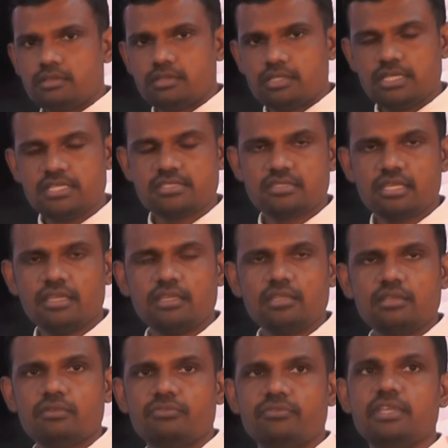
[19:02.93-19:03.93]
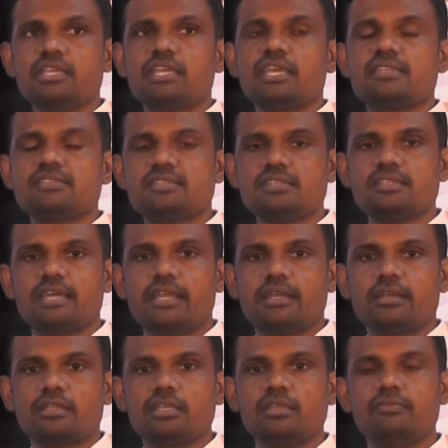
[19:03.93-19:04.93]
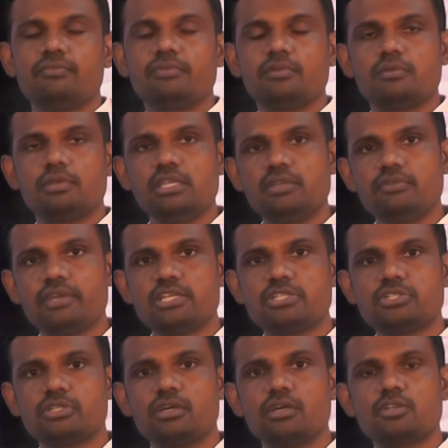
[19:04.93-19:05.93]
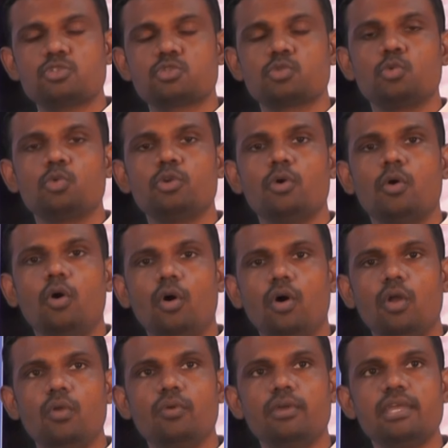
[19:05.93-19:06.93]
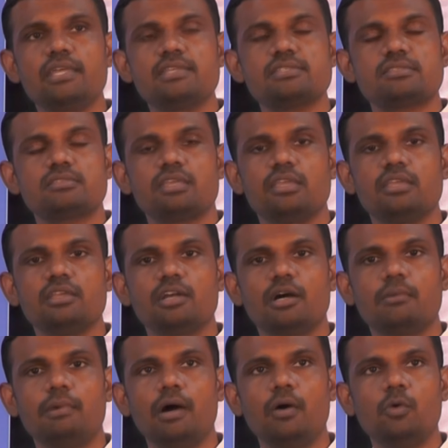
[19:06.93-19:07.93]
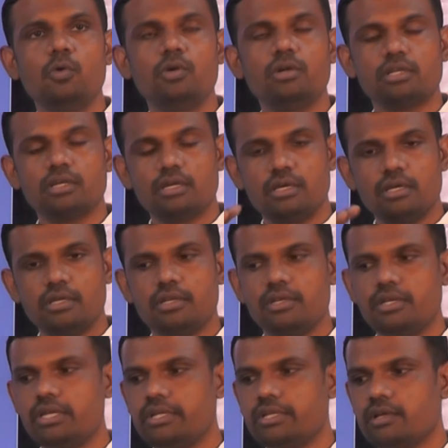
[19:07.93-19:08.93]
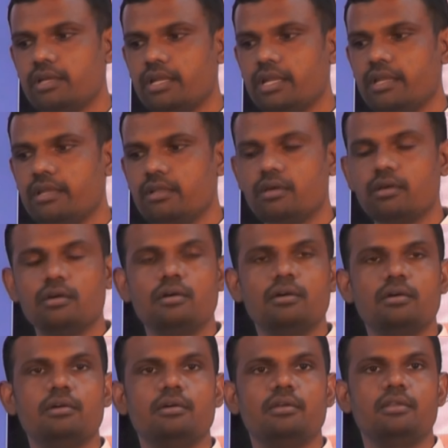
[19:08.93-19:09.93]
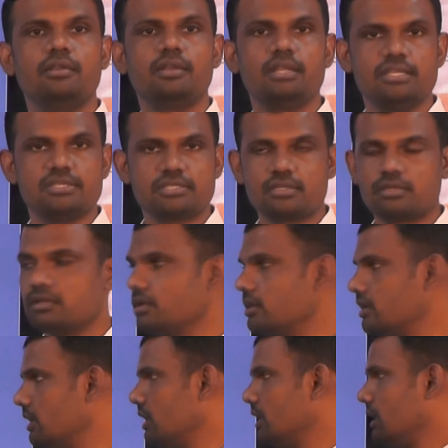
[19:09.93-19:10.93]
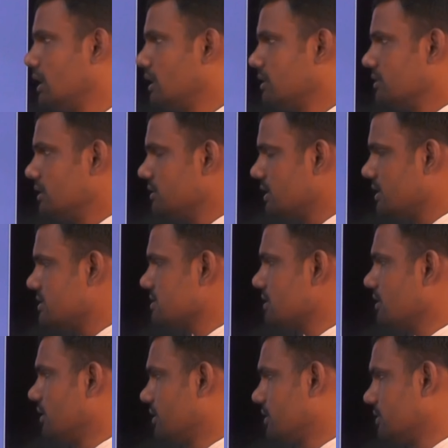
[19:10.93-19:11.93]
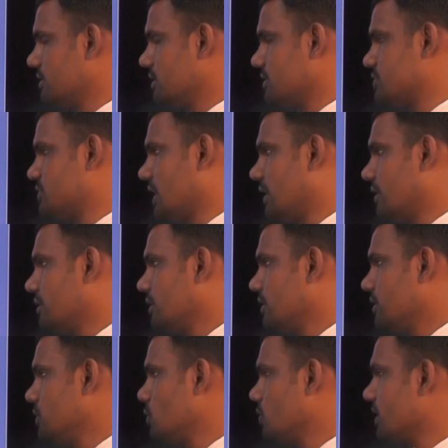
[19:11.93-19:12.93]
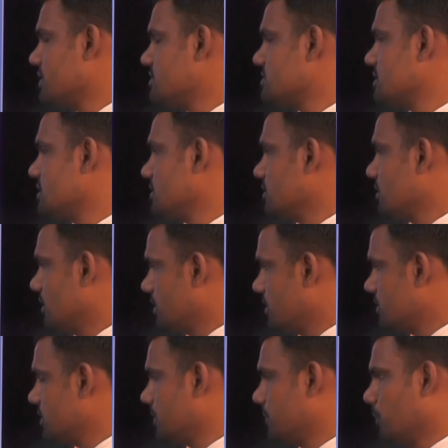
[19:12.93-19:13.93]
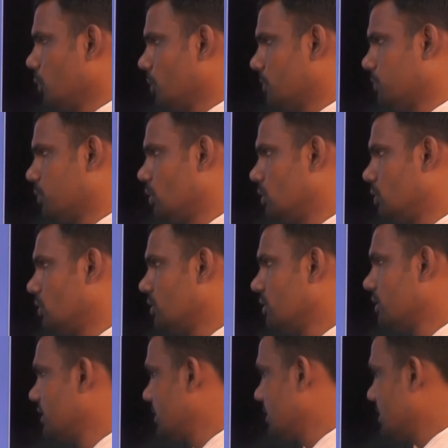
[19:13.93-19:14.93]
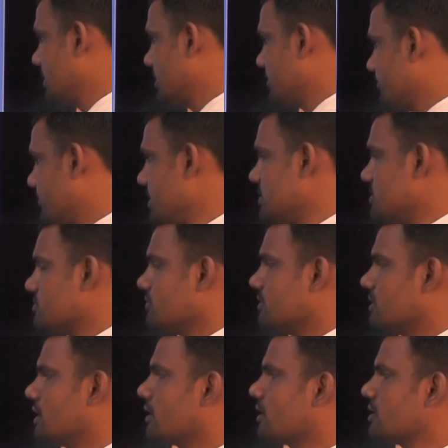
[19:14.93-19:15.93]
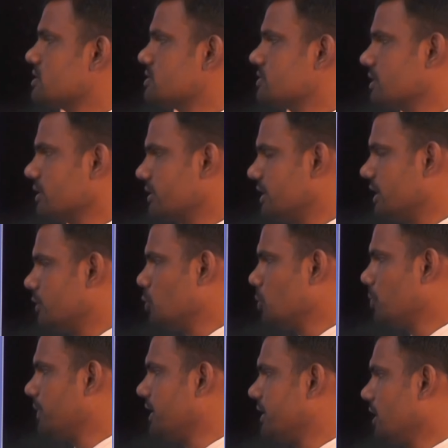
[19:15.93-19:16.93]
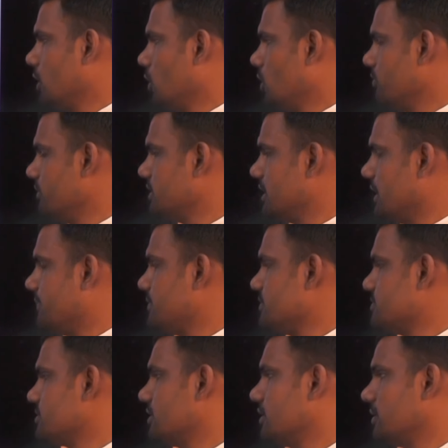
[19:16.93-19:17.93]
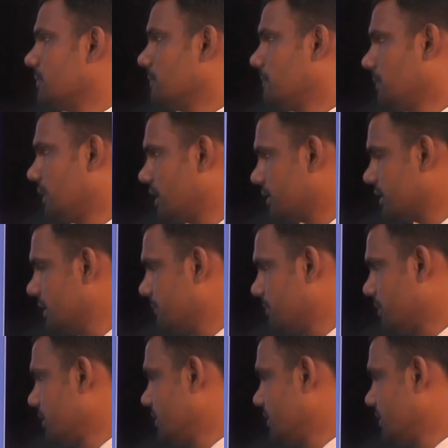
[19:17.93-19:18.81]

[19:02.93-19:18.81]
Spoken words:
this thing we can see that investor should always think about return and risk. So there is another chart. You can see another portfolio which constructed to fit along with efficient market